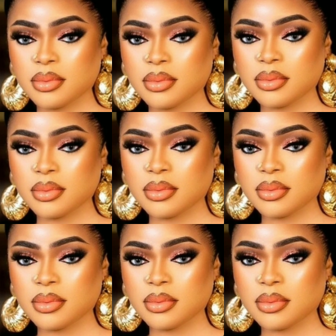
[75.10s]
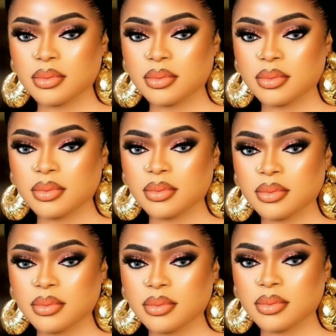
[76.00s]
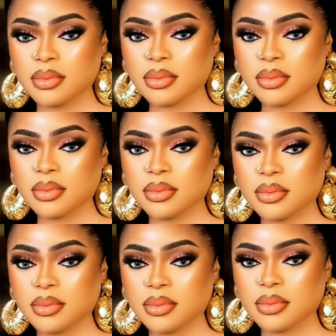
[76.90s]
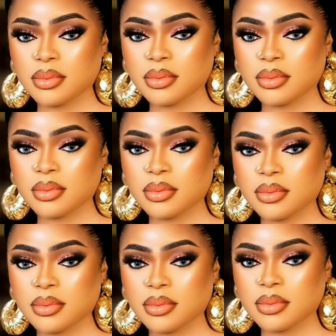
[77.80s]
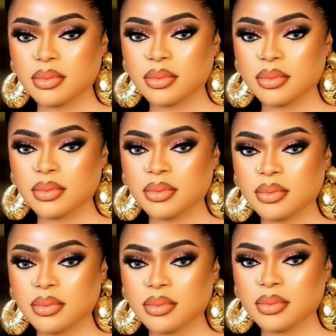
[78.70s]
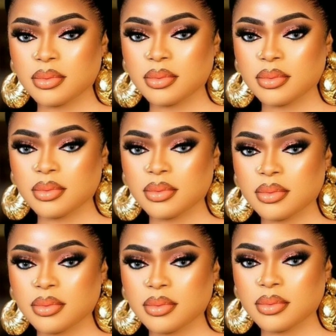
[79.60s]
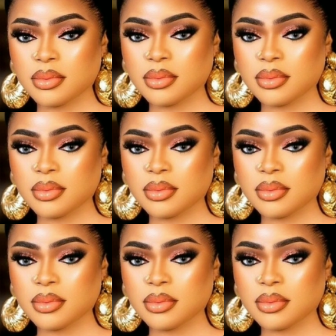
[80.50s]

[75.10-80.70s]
No words are spoken by the person on screen.